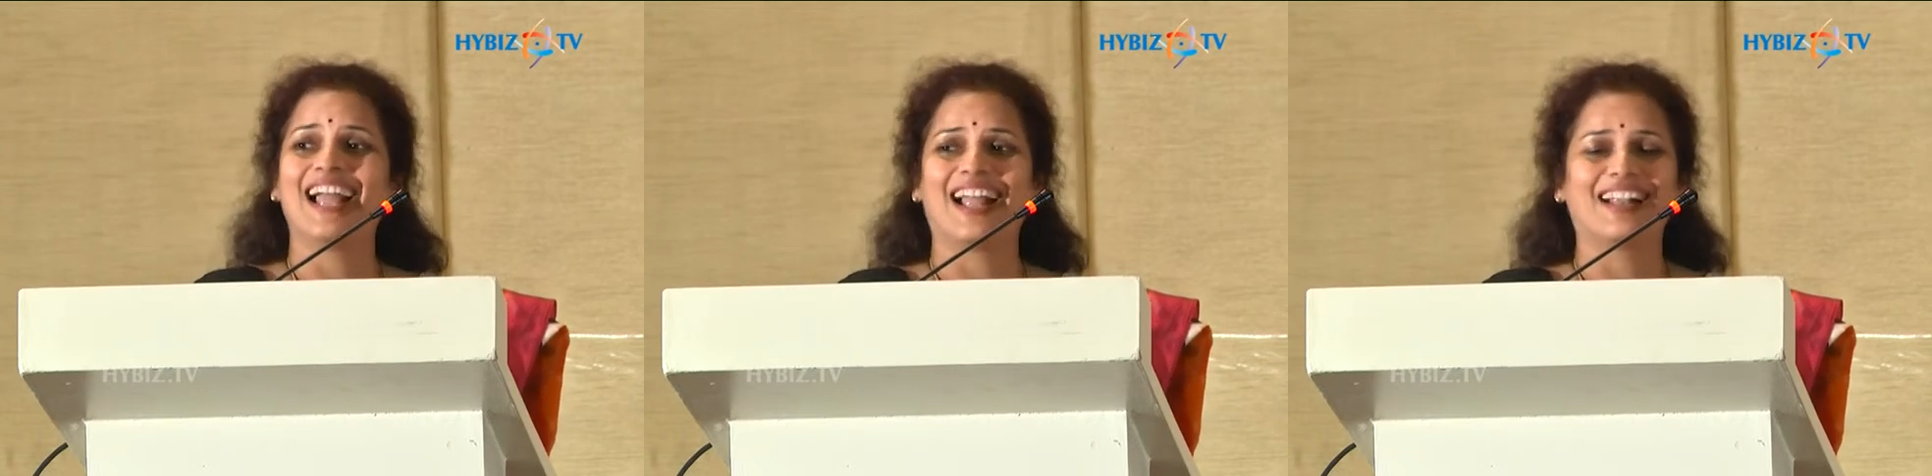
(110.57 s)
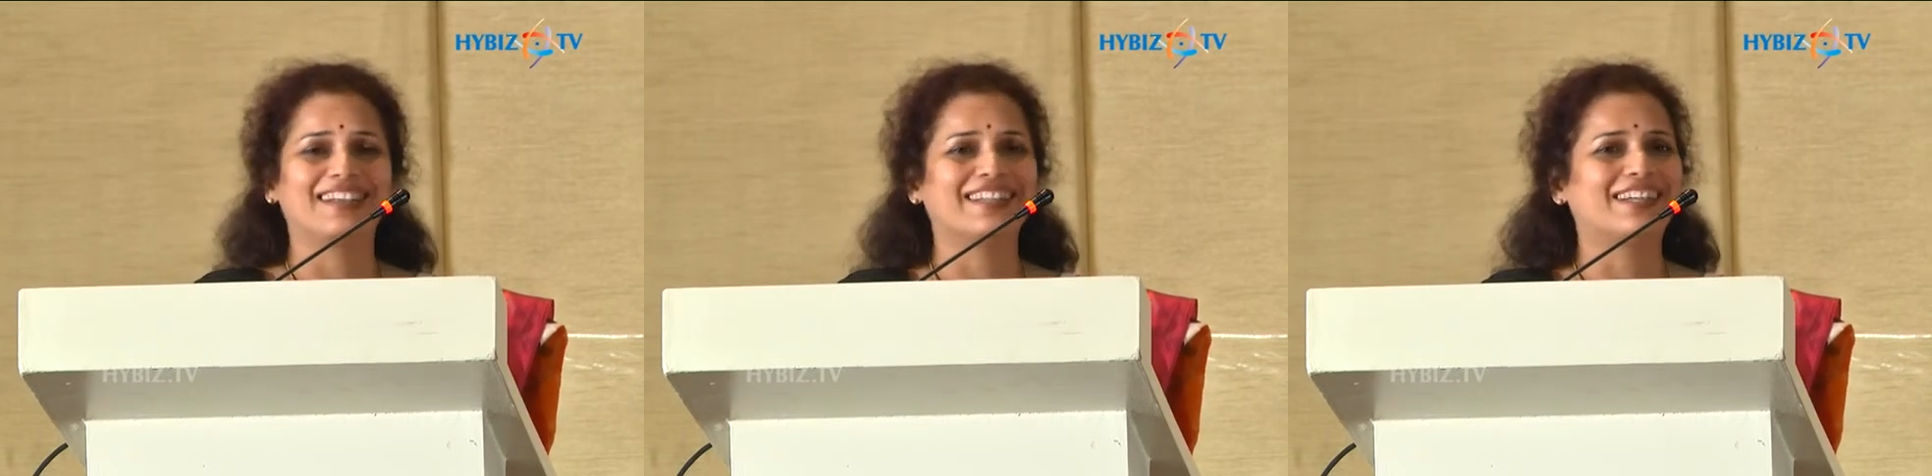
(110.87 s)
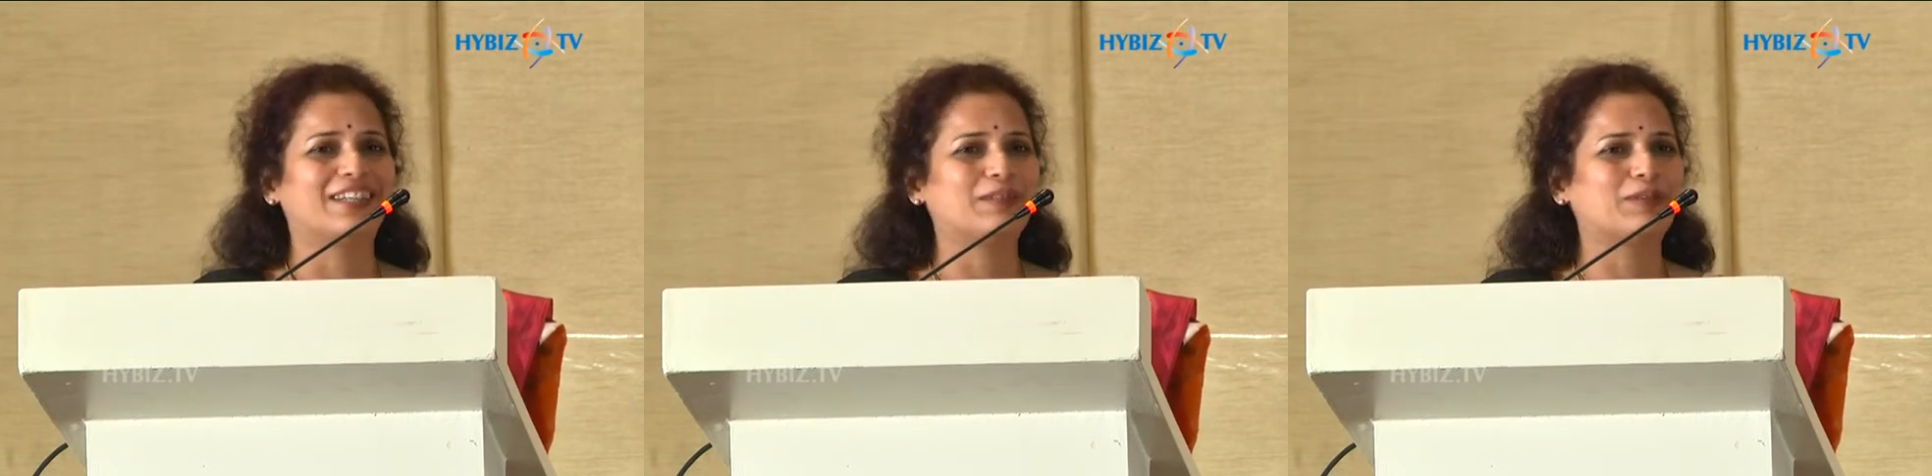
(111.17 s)
And,
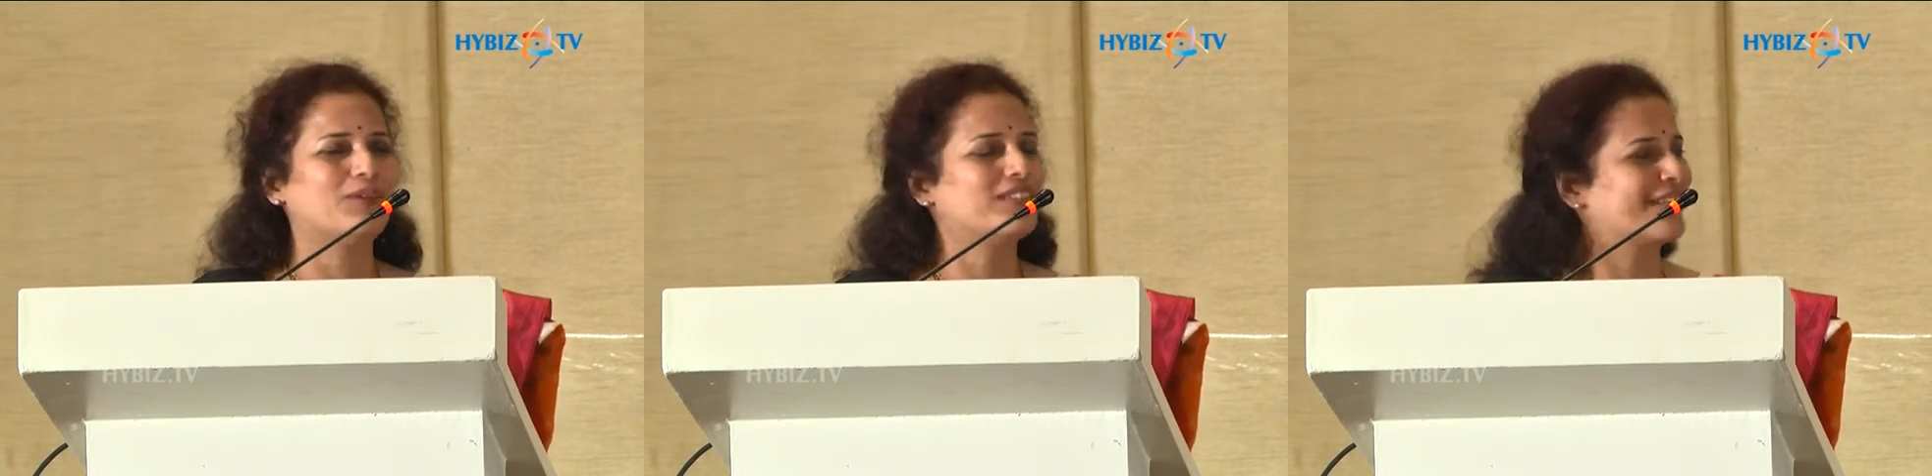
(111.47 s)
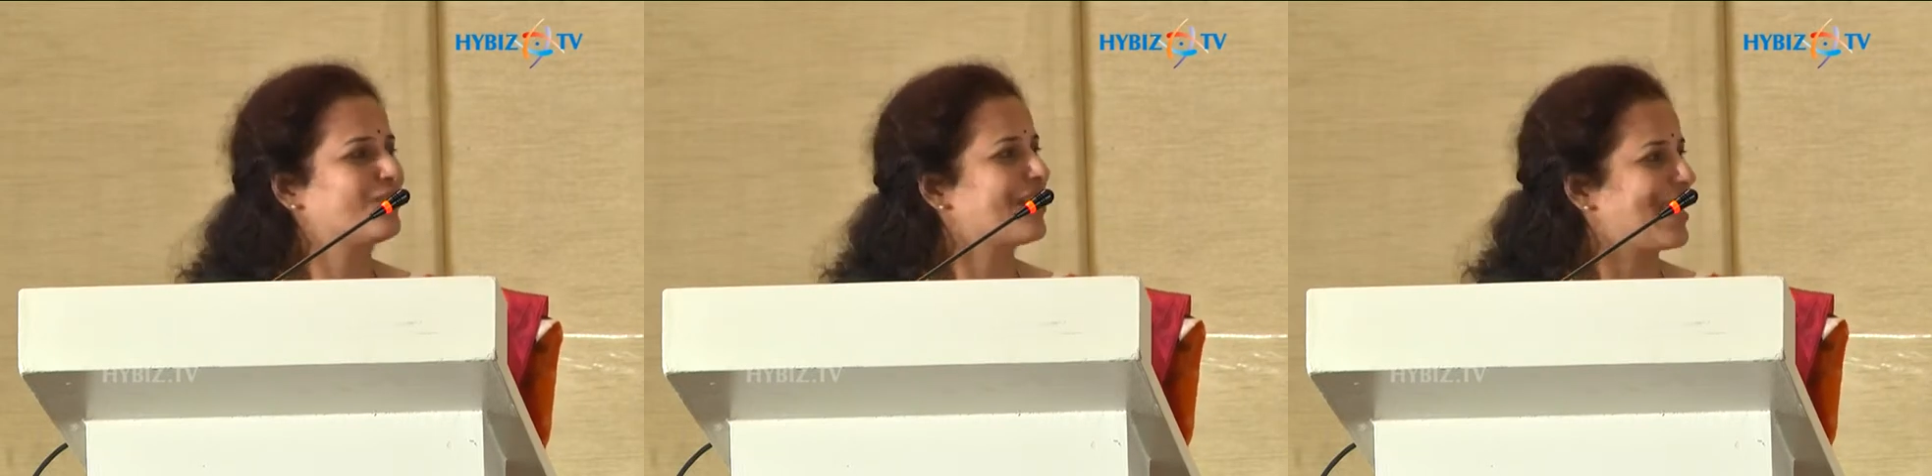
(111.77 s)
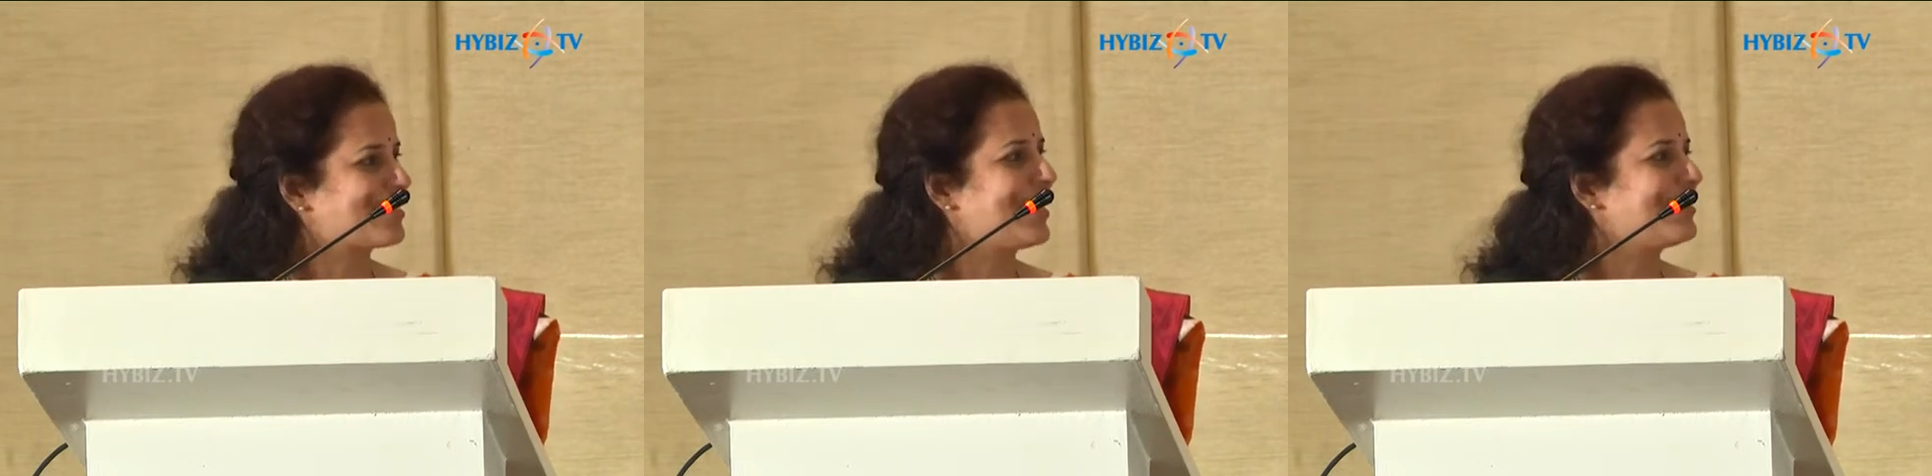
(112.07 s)
uh, you know, it's so
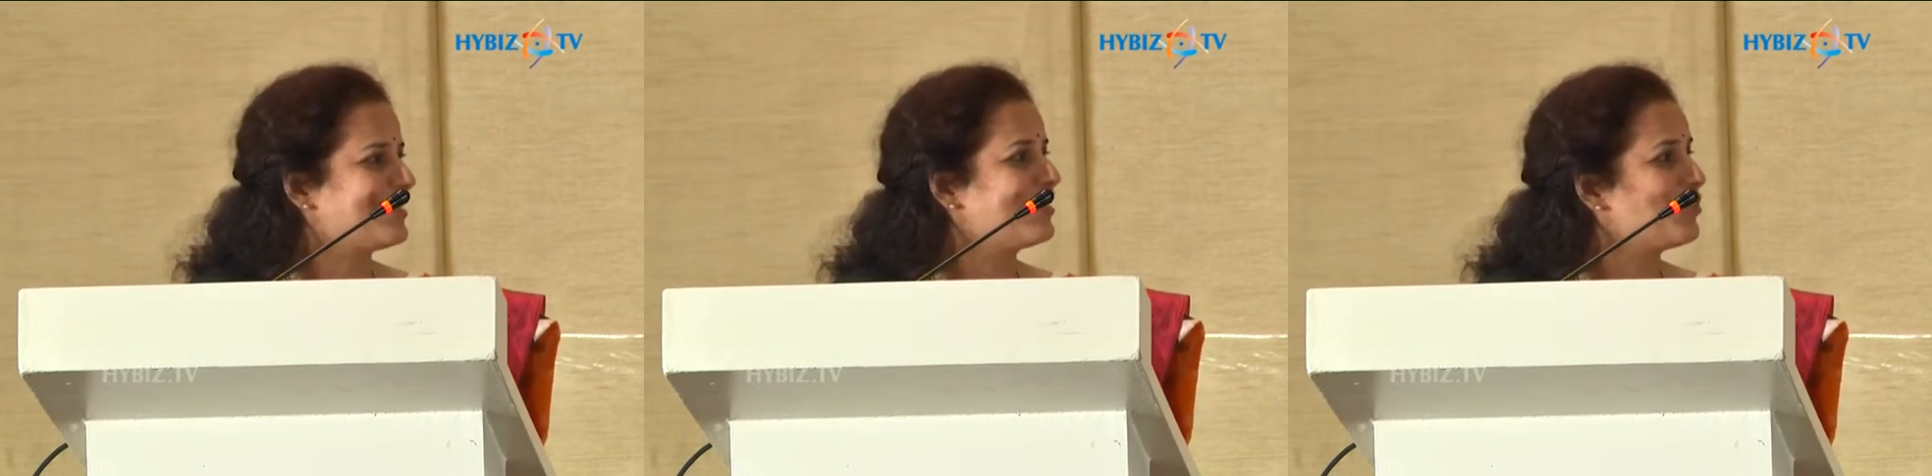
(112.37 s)
exciting.